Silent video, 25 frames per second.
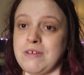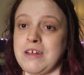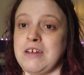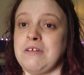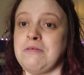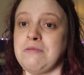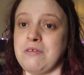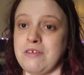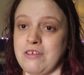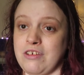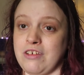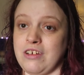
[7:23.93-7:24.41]

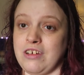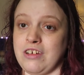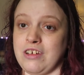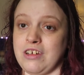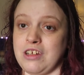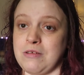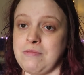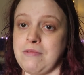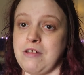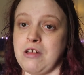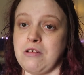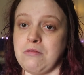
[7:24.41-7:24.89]
mean we're
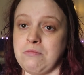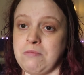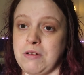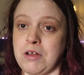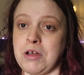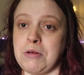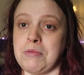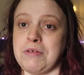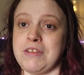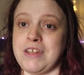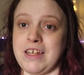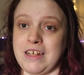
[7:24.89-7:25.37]
going to
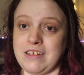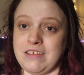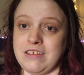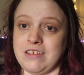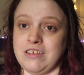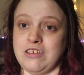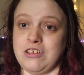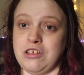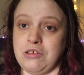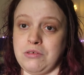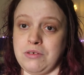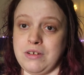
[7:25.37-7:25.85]
become
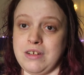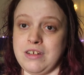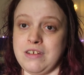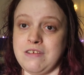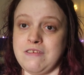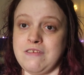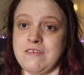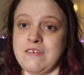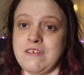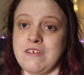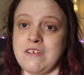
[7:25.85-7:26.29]
addicted to it.